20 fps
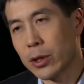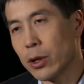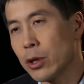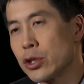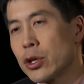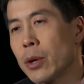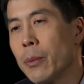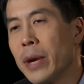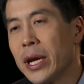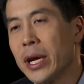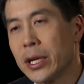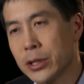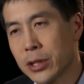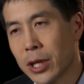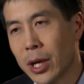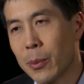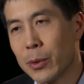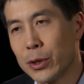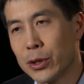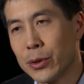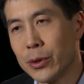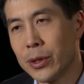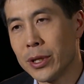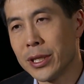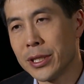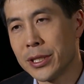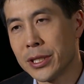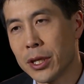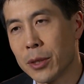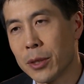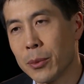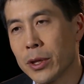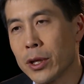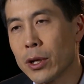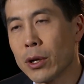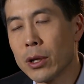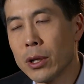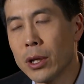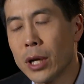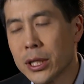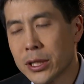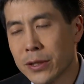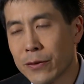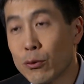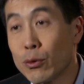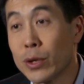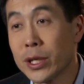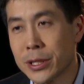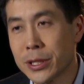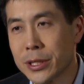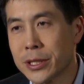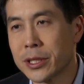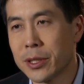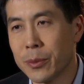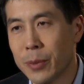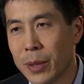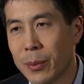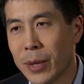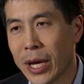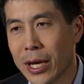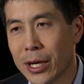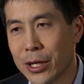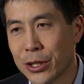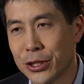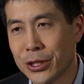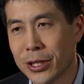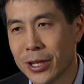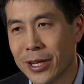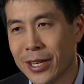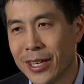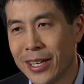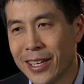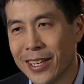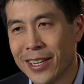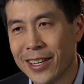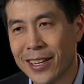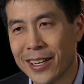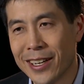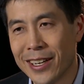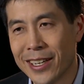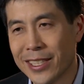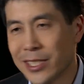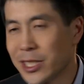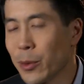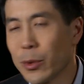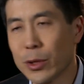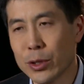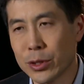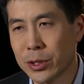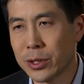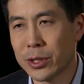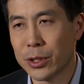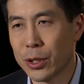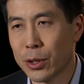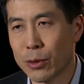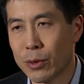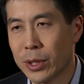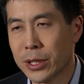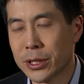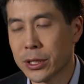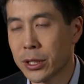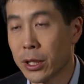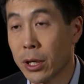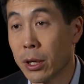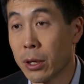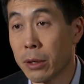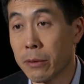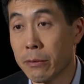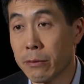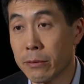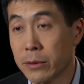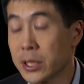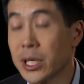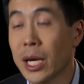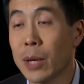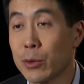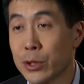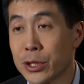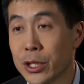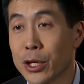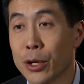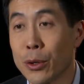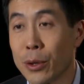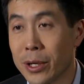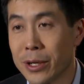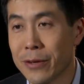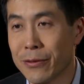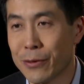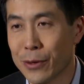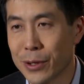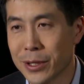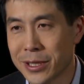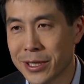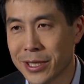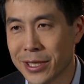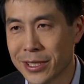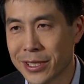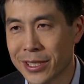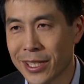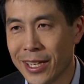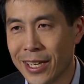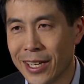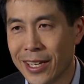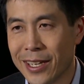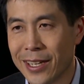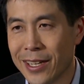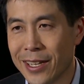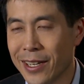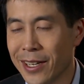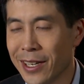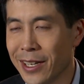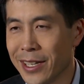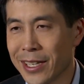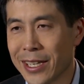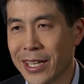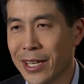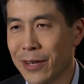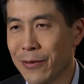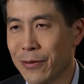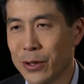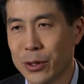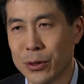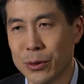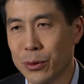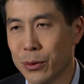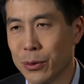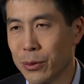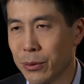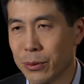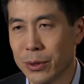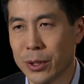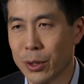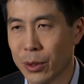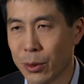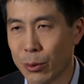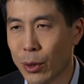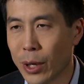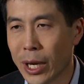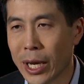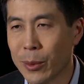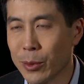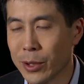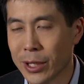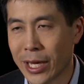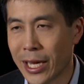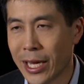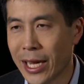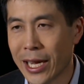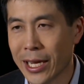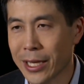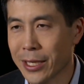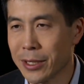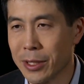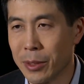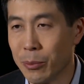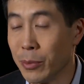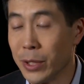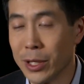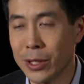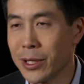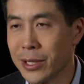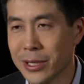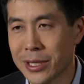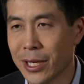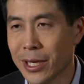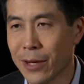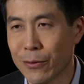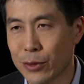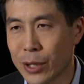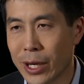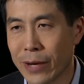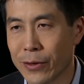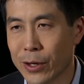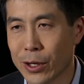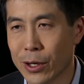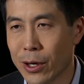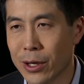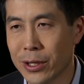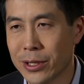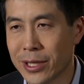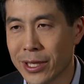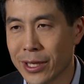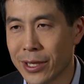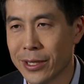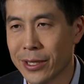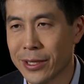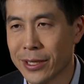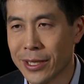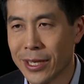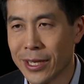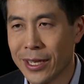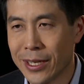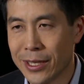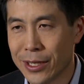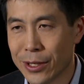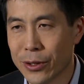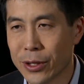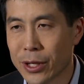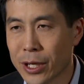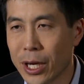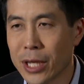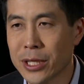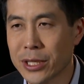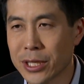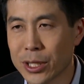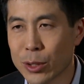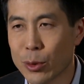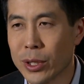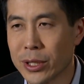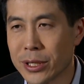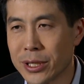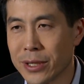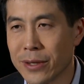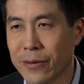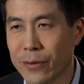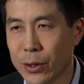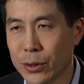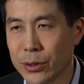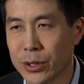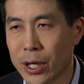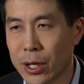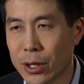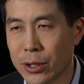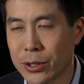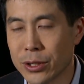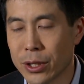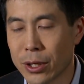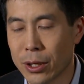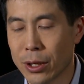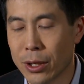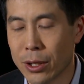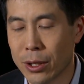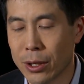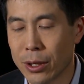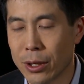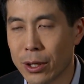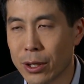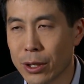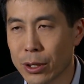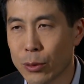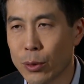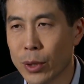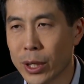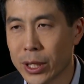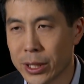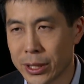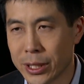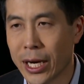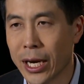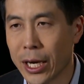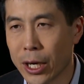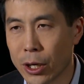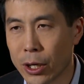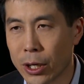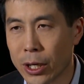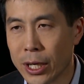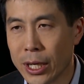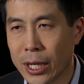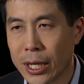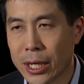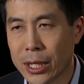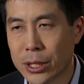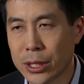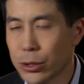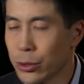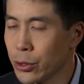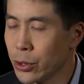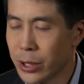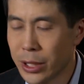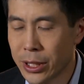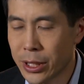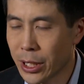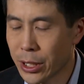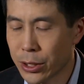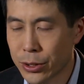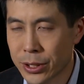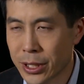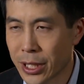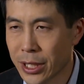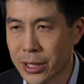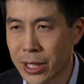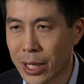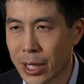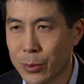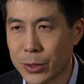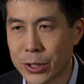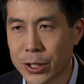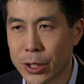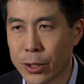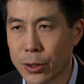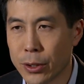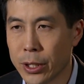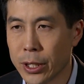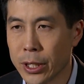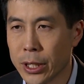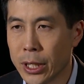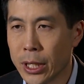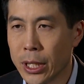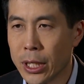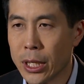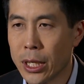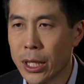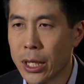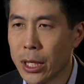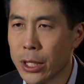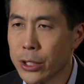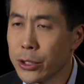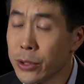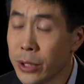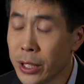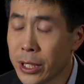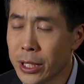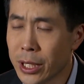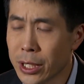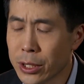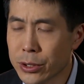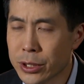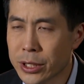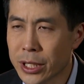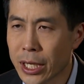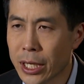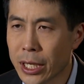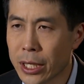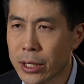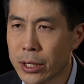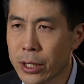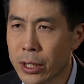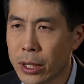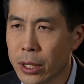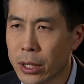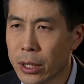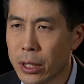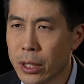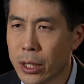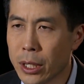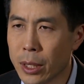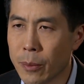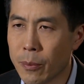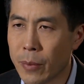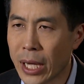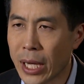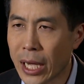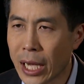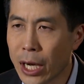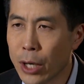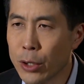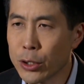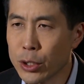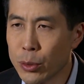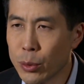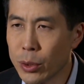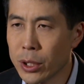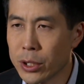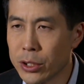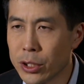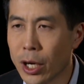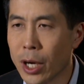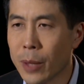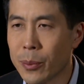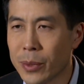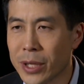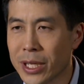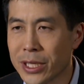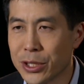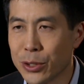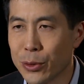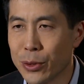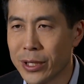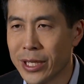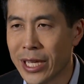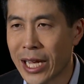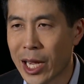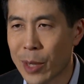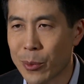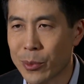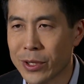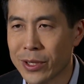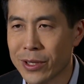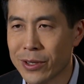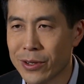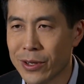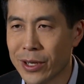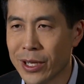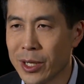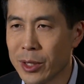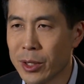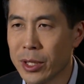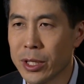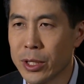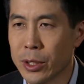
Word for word: There are tremendous opportunities here, but there are lots of risks to be managed. Uh, and some of those, you know, risks are cybersecurity, for instance. Uh, again, if you, you know, were able to hack a million self-driving cars, that, you know, the consequences of those errors are, are, are quite dire. So you need to understand cybersecurity. Uh, you need to understand um, how you will adopt as you adapt, right?